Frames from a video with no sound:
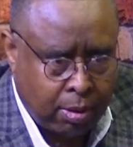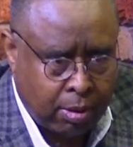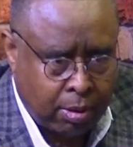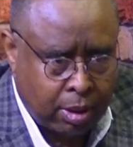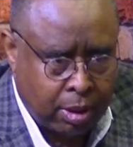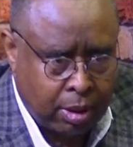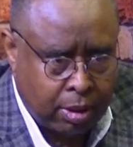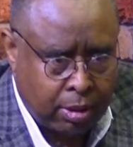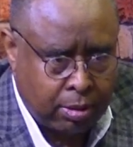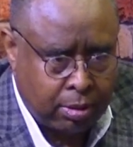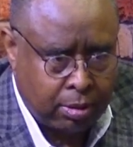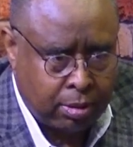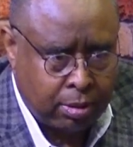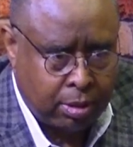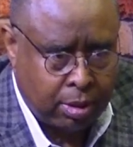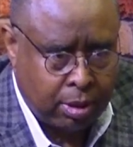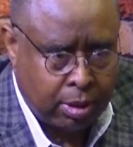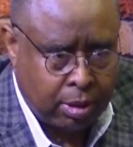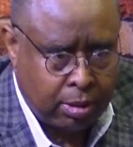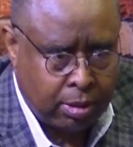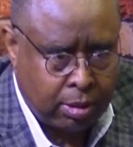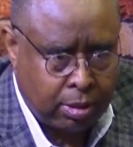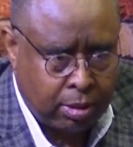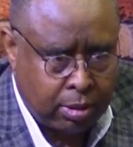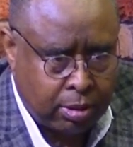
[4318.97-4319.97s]

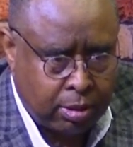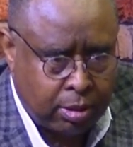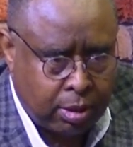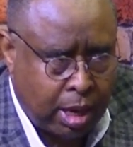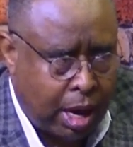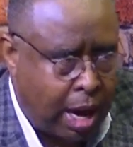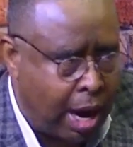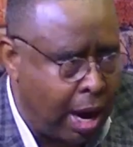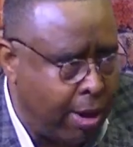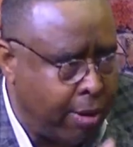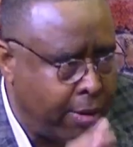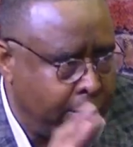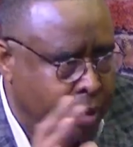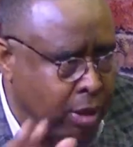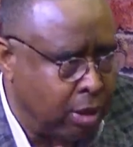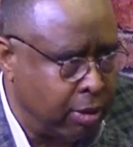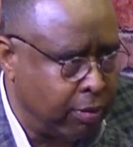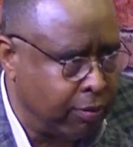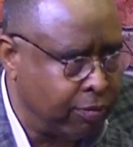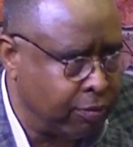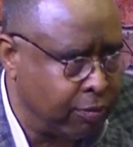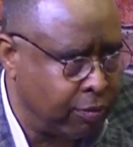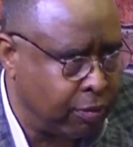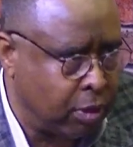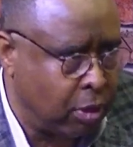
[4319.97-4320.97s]
in the hiring
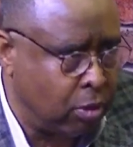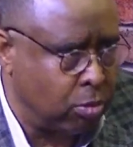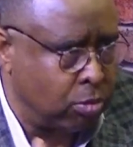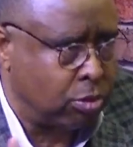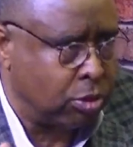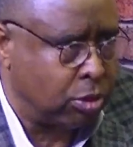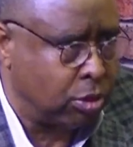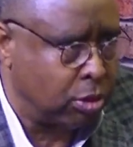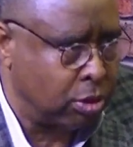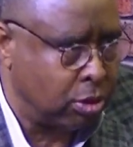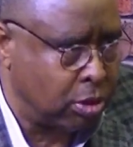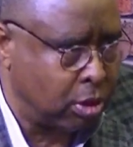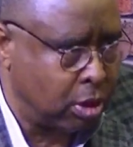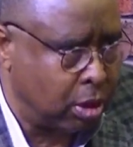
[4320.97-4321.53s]
of coaches